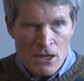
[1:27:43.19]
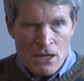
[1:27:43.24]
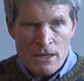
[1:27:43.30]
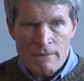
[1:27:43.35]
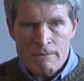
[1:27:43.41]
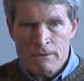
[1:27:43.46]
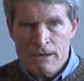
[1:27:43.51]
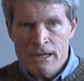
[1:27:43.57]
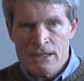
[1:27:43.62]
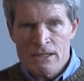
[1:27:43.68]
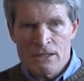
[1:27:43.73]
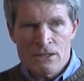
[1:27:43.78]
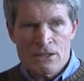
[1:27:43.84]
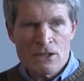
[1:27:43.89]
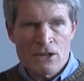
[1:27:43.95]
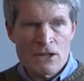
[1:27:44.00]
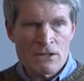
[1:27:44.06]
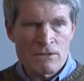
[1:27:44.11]
the president
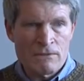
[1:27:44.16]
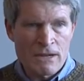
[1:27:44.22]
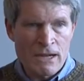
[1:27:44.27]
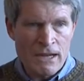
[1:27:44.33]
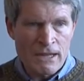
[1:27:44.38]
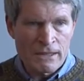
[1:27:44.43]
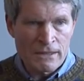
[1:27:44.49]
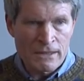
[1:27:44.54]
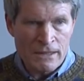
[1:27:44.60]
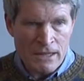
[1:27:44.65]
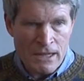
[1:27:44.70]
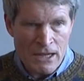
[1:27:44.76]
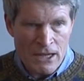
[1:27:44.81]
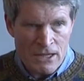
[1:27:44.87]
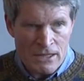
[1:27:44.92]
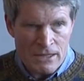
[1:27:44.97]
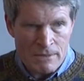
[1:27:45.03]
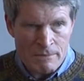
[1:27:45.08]
starts rattling the
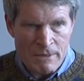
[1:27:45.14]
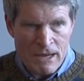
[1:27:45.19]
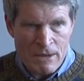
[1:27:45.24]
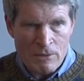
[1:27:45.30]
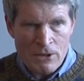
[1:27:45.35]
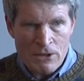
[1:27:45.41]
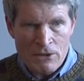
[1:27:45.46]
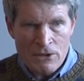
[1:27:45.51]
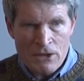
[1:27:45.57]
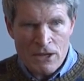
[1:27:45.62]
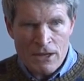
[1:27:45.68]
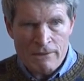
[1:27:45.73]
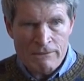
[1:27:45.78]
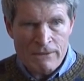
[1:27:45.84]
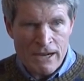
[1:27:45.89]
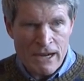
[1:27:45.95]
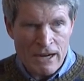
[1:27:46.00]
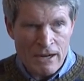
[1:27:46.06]
cages about whether he ought to
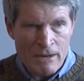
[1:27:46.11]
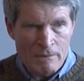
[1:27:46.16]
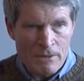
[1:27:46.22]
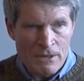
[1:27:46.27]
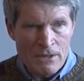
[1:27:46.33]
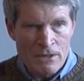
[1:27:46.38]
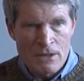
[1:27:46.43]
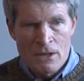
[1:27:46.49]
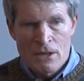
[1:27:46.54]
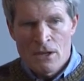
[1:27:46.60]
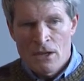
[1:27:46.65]
fire him and